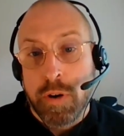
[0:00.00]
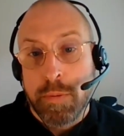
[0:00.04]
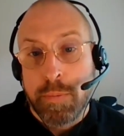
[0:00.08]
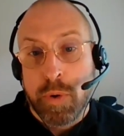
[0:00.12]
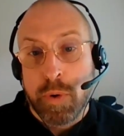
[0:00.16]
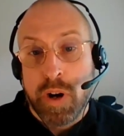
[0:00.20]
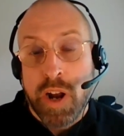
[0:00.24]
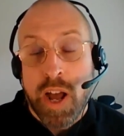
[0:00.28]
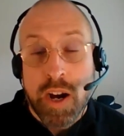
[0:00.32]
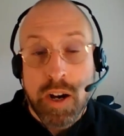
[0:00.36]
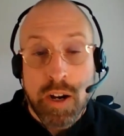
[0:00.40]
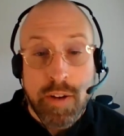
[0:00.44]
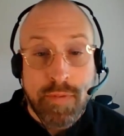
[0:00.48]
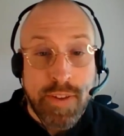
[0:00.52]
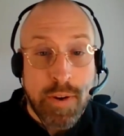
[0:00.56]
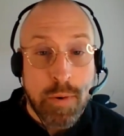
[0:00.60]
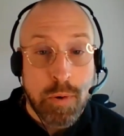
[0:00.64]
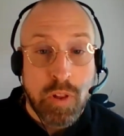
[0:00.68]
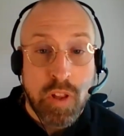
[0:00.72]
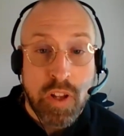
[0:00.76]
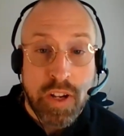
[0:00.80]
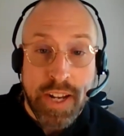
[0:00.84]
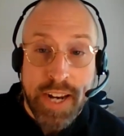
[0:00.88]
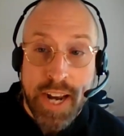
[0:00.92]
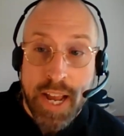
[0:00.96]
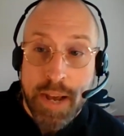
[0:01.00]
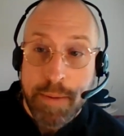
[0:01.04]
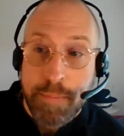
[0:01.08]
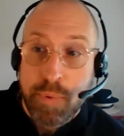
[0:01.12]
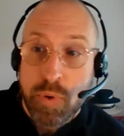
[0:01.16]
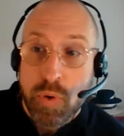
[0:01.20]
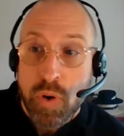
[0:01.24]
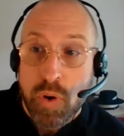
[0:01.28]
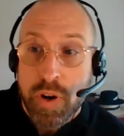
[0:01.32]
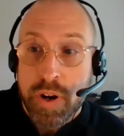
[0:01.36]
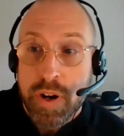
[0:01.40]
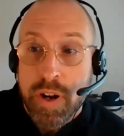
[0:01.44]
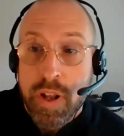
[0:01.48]
pornography, we're looking at
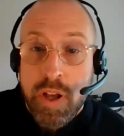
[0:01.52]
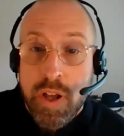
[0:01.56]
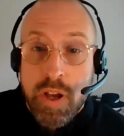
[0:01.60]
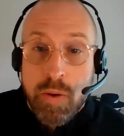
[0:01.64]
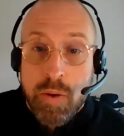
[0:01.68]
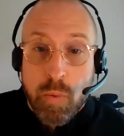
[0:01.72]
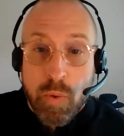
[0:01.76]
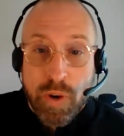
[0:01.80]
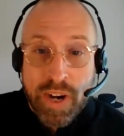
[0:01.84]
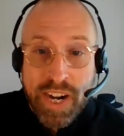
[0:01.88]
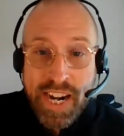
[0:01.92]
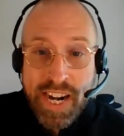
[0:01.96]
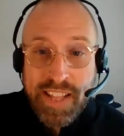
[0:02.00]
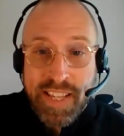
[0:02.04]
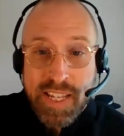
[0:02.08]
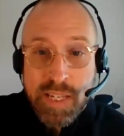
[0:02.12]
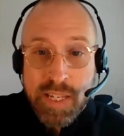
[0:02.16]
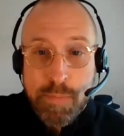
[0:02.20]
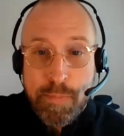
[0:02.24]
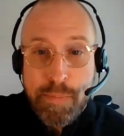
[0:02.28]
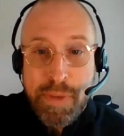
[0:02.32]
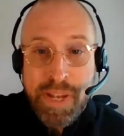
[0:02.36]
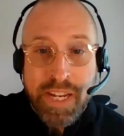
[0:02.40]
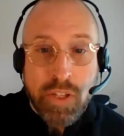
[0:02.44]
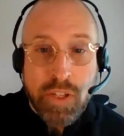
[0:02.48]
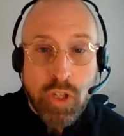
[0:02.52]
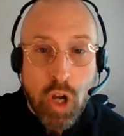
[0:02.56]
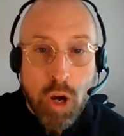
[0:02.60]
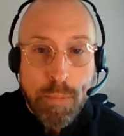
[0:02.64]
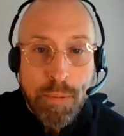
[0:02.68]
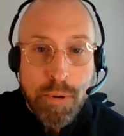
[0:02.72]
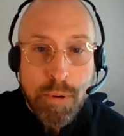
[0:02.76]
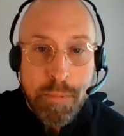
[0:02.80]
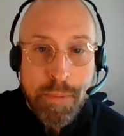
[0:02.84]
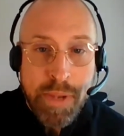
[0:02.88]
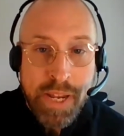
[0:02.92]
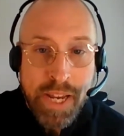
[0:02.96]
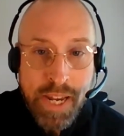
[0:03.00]
porn, we're getting this big
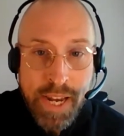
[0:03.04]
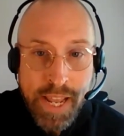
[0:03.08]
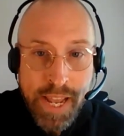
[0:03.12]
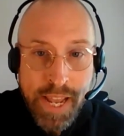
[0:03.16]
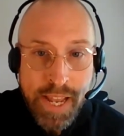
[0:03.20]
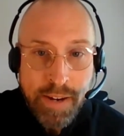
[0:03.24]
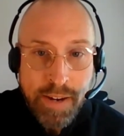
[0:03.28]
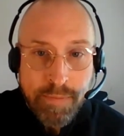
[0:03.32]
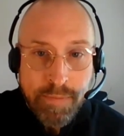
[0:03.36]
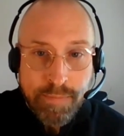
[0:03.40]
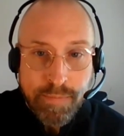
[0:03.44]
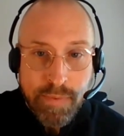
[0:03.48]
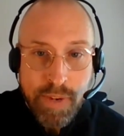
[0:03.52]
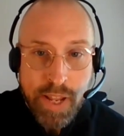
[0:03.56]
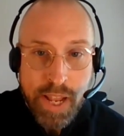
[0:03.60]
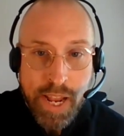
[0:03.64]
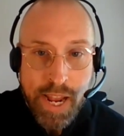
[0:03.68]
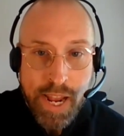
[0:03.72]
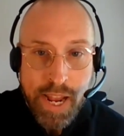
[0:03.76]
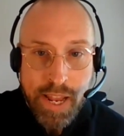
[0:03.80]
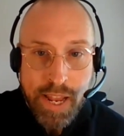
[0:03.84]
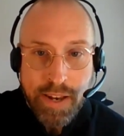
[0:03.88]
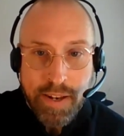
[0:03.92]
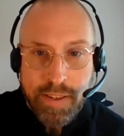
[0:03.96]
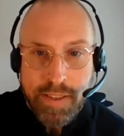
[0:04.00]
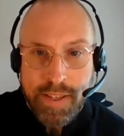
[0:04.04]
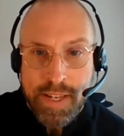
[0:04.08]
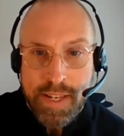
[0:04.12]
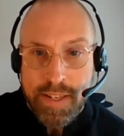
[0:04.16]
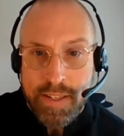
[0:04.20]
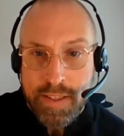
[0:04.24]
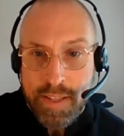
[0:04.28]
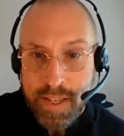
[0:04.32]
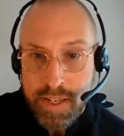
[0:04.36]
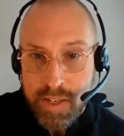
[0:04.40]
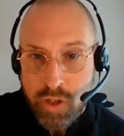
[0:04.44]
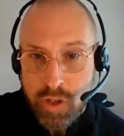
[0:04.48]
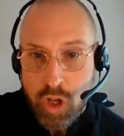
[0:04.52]
dopamine hit. And
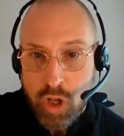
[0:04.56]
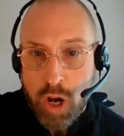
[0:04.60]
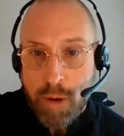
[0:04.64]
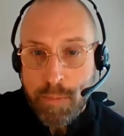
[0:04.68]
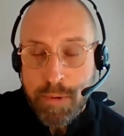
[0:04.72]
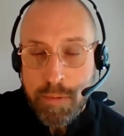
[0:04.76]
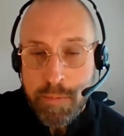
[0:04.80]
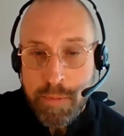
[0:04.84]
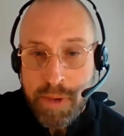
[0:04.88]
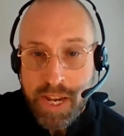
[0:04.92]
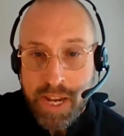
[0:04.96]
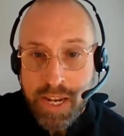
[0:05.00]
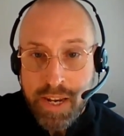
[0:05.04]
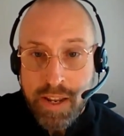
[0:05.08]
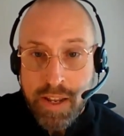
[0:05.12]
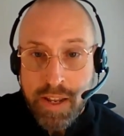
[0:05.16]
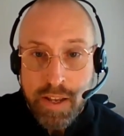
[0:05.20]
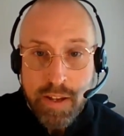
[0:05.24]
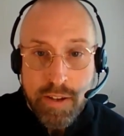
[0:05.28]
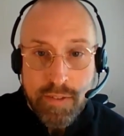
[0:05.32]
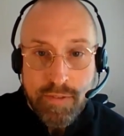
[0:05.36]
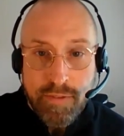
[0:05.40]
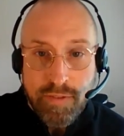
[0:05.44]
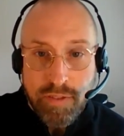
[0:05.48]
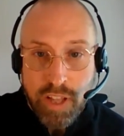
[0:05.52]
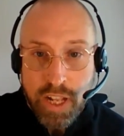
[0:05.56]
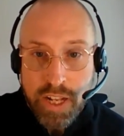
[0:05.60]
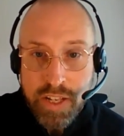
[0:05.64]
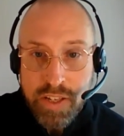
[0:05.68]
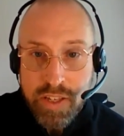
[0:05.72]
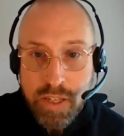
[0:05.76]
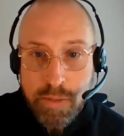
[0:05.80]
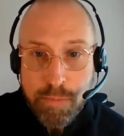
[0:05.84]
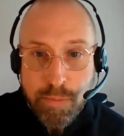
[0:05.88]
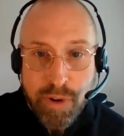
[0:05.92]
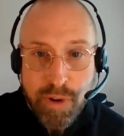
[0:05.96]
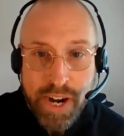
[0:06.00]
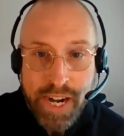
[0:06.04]
this dopamine floods
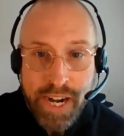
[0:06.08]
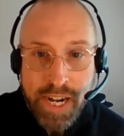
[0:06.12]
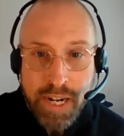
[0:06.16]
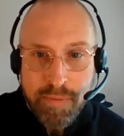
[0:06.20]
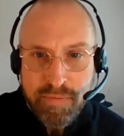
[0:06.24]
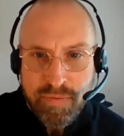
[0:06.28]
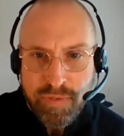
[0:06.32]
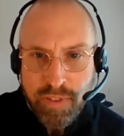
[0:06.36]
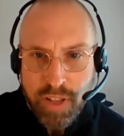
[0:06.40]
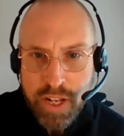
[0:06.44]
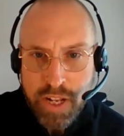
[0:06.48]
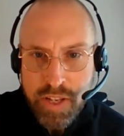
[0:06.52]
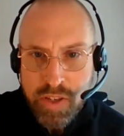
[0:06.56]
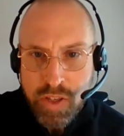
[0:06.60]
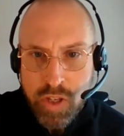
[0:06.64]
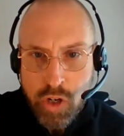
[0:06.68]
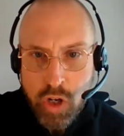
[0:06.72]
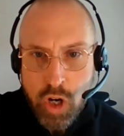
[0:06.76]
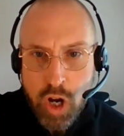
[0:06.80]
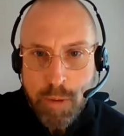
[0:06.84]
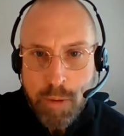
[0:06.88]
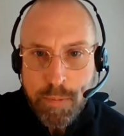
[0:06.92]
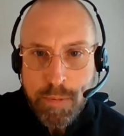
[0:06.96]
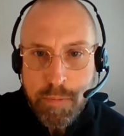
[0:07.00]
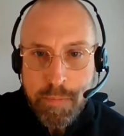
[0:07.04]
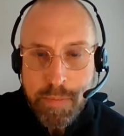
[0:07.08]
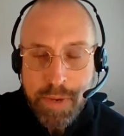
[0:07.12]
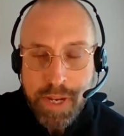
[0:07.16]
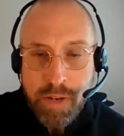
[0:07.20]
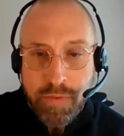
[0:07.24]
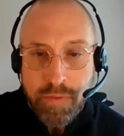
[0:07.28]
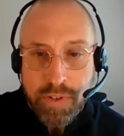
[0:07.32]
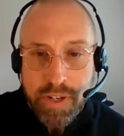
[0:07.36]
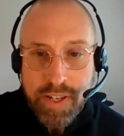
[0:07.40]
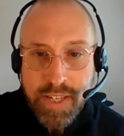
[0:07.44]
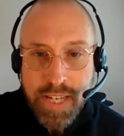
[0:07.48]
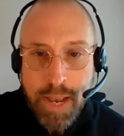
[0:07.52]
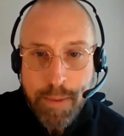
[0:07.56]
the brain, it floods the
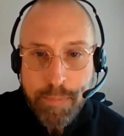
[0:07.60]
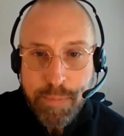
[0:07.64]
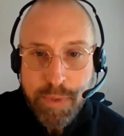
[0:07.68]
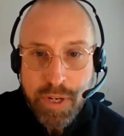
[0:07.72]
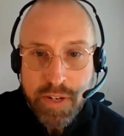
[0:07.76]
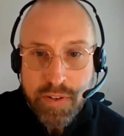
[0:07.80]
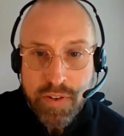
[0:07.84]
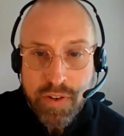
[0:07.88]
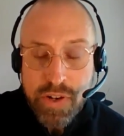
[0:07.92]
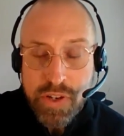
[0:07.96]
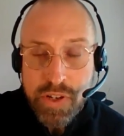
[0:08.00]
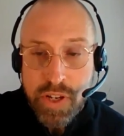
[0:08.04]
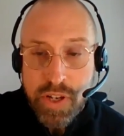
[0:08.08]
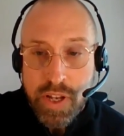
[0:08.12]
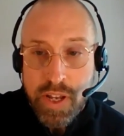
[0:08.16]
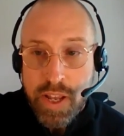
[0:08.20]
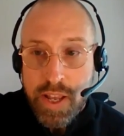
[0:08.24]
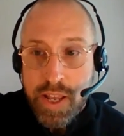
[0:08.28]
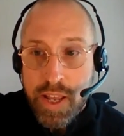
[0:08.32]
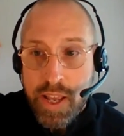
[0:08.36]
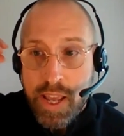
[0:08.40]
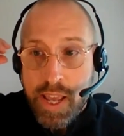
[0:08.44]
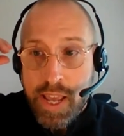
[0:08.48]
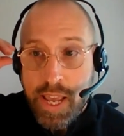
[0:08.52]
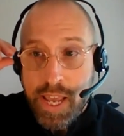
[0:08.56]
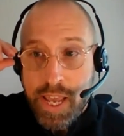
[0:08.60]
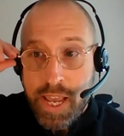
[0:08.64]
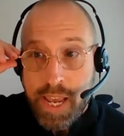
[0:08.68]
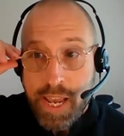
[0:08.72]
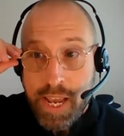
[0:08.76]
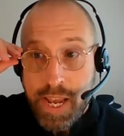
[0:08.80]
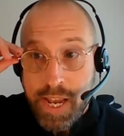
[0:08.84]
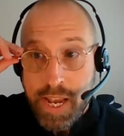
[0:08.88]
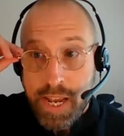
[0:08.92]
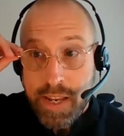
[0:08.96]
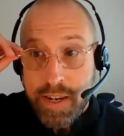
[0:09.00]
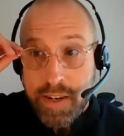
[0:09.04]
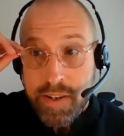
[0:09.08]
dopamine receptors.
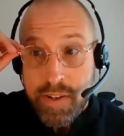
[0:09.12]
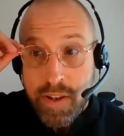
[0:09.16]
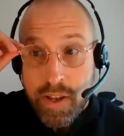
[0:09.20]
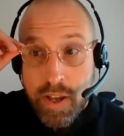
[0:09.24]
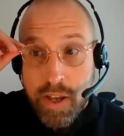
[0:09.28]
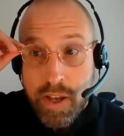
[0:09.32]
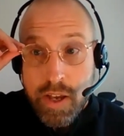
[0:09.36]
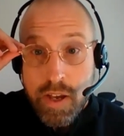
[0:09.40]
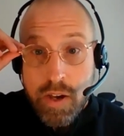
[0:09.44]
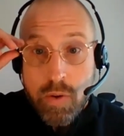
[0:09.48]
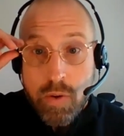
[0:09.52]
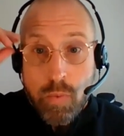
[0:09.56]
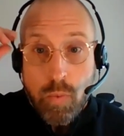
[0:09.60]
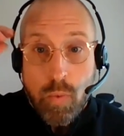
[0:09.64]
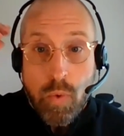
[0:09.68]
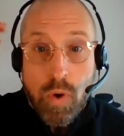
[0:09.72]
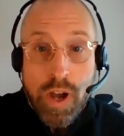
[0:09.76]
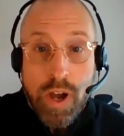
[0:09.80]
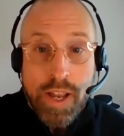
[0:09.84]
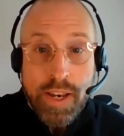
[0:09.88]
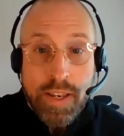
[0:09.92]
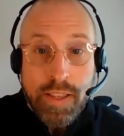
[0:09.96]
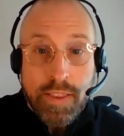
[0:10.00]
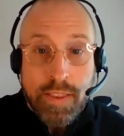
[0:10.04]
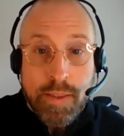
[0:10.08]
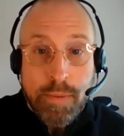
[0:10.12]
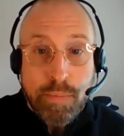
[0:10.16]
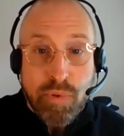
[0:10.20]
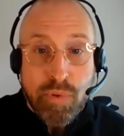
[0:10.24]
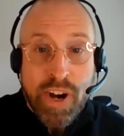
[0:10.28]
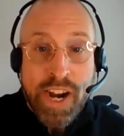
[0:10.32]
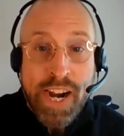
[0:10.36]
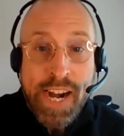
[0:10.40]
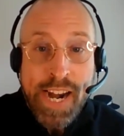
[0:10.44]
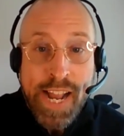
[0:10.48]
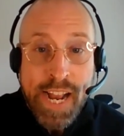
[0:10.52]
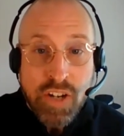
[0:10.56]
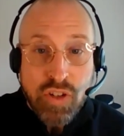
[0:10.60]
And what the
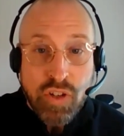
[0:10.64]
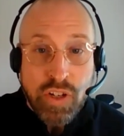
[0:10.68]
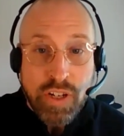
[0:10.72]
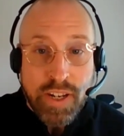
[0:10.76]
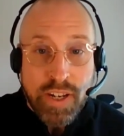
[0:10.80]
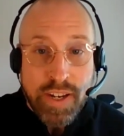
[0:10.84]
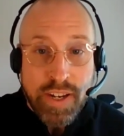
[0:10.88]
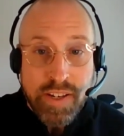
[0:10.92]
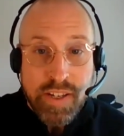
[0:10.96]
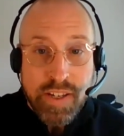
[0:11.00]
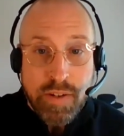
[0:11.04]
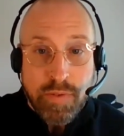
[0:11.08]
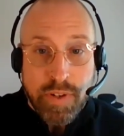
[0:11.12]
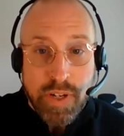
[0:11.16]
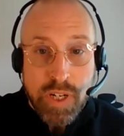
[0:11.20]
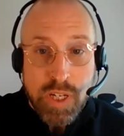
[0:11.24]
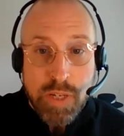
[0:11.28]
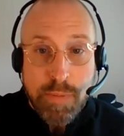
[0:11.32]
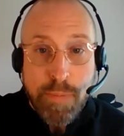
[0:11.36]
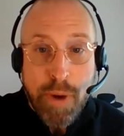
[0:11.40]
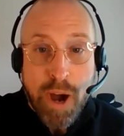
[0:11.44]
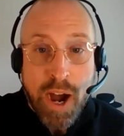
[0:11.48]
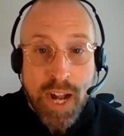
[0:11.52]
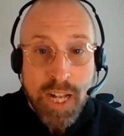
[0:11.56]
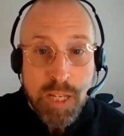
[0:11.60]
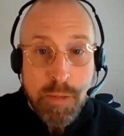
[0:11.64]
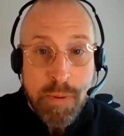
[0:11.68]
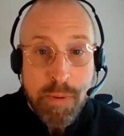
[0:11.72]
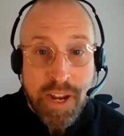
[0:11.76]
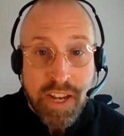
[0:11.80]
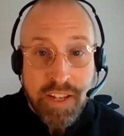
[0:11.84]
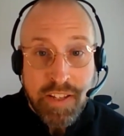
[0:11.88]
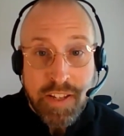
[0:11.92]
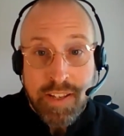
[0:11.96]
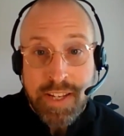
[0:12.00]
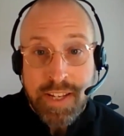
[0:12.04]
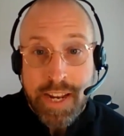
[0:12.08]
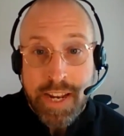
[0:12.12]
brain actually does in response,
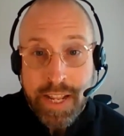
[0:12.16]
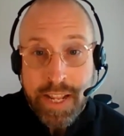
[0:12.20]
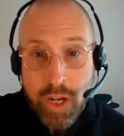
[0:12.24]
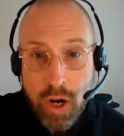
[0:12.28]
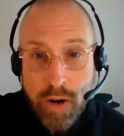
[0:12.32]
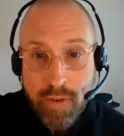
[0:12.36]
because it's getting